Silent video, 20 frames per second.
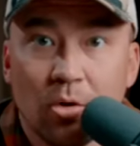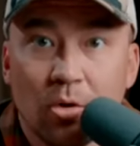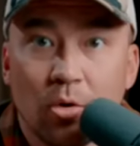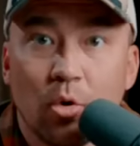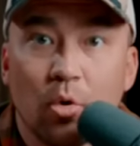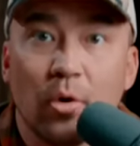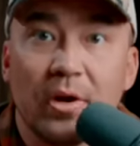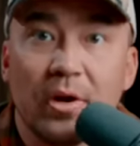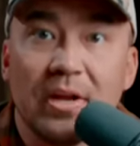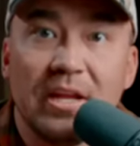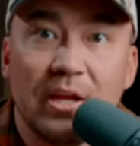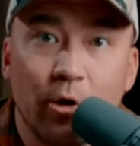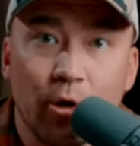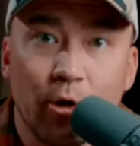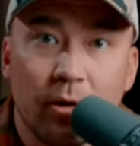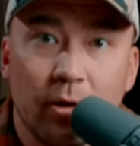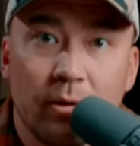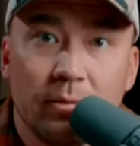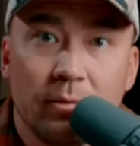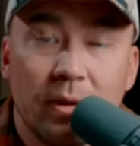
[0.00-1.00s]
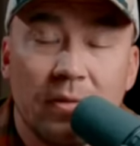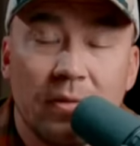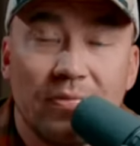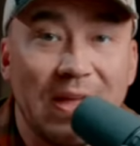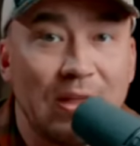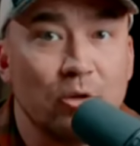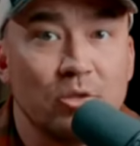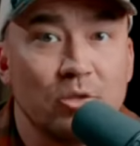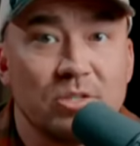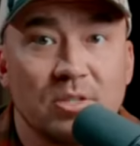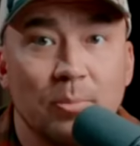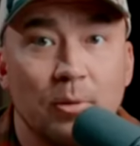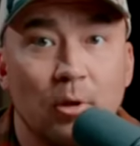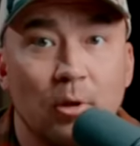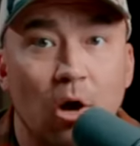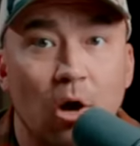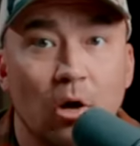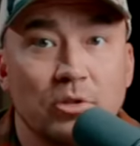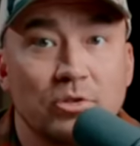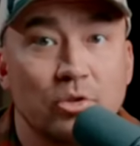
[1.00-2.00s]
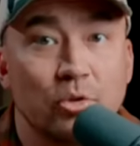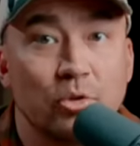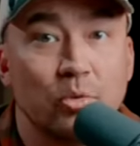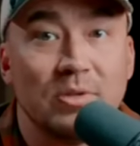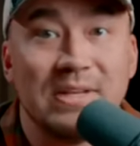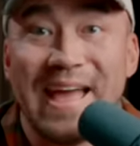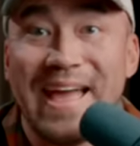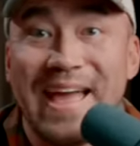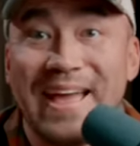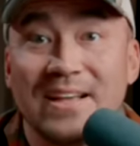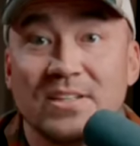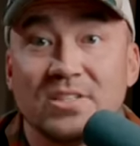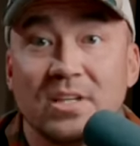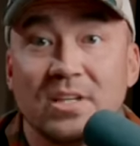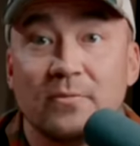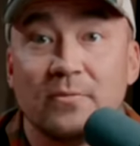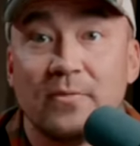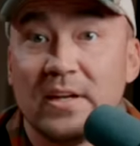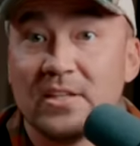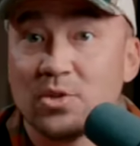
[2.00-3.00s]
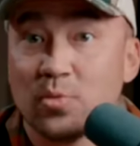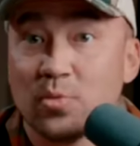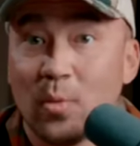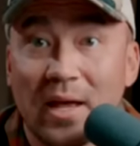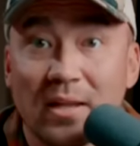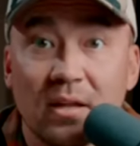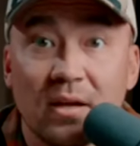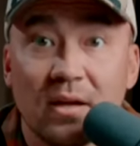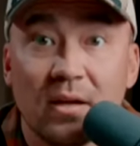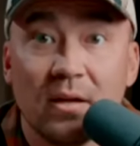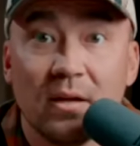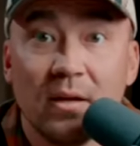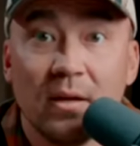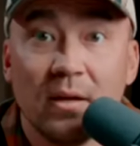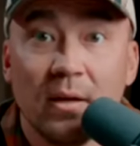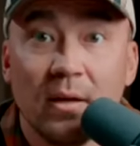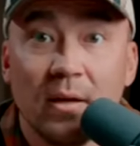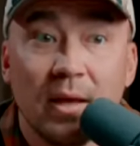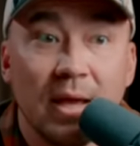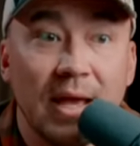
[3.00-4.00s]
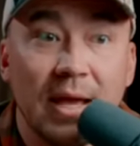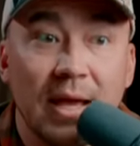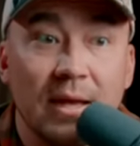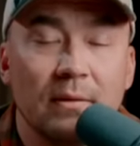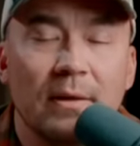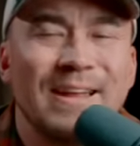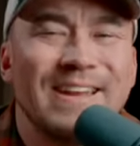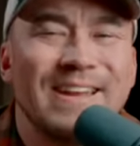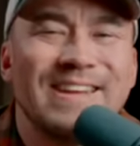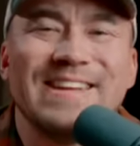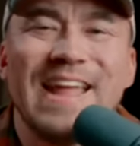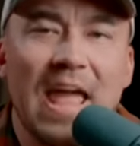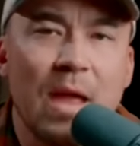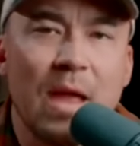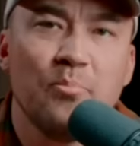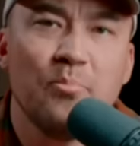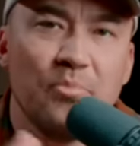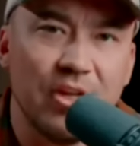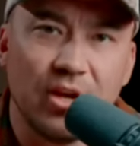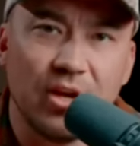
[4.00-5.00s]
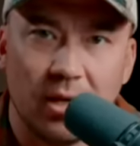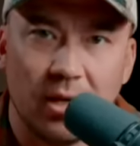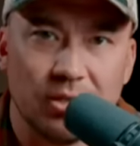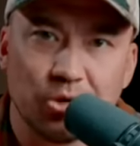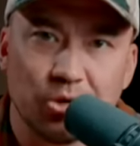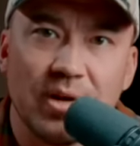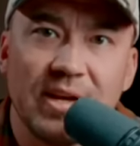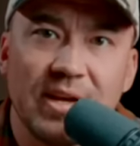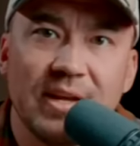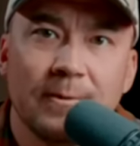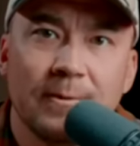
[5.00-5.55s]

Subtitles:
who are here that used to belong to gangs in Venezuela and name the country,